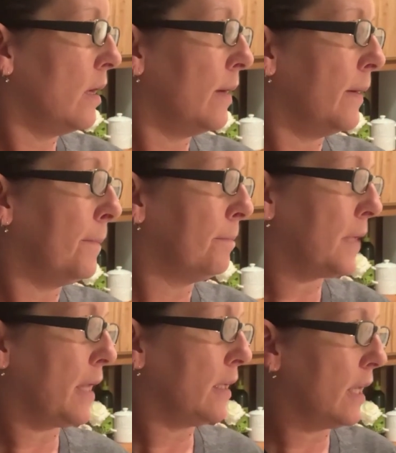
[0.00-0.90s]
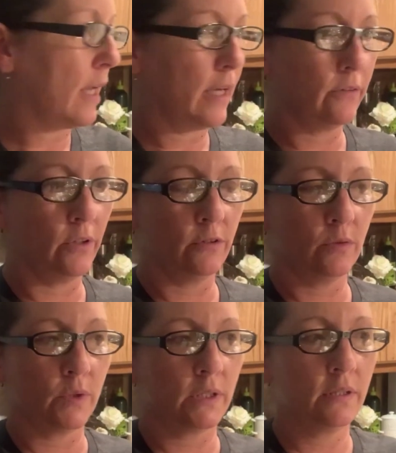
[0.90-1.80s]
kind of like I have those
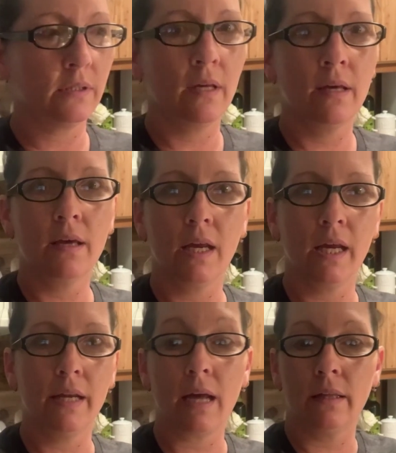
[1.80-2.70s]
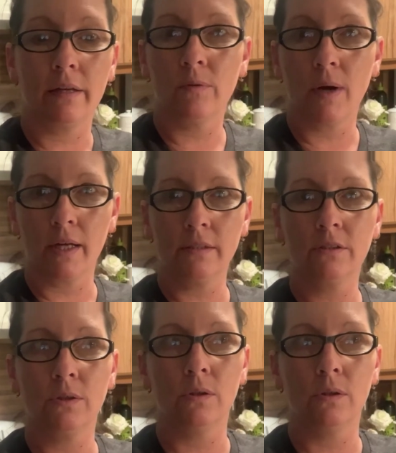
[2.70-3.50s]
ones, and I let it rise